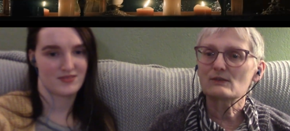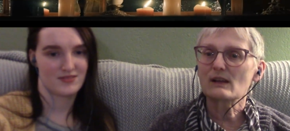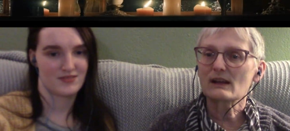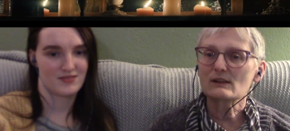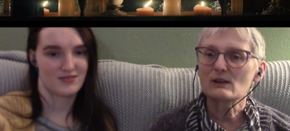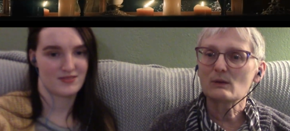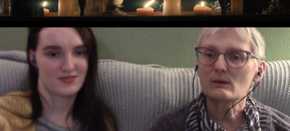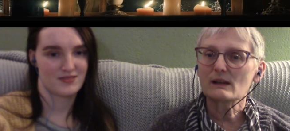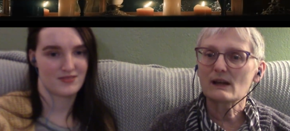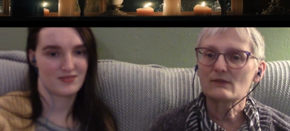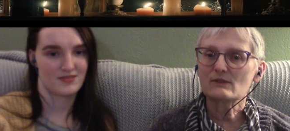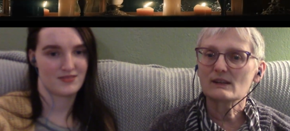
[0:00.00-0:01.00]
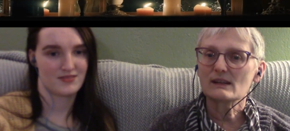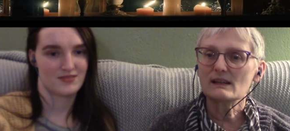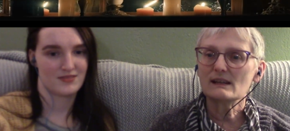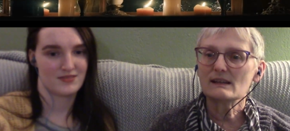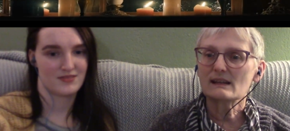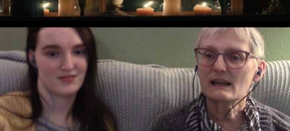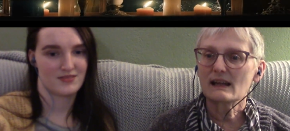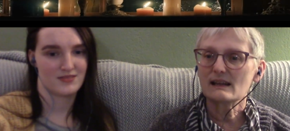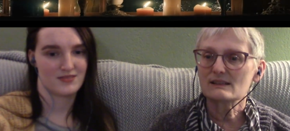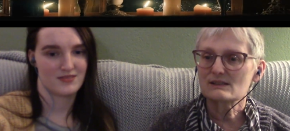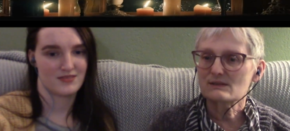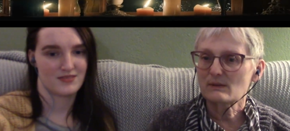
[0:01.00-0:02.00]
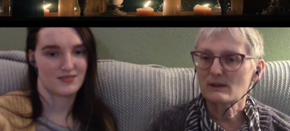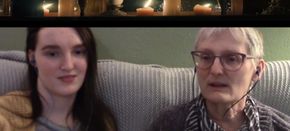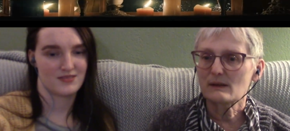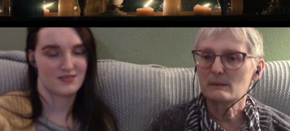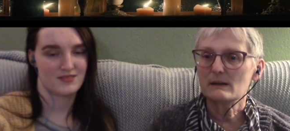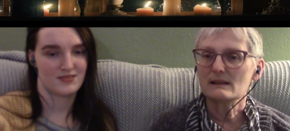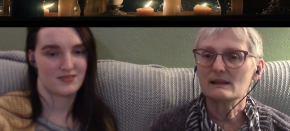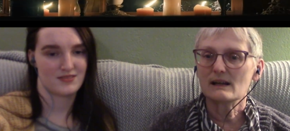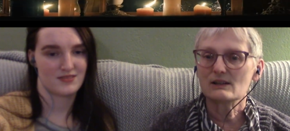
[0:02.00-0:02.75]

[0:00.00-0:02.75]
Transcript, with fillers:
Speaker 1: like, no one left to eat, they can't just really be eating on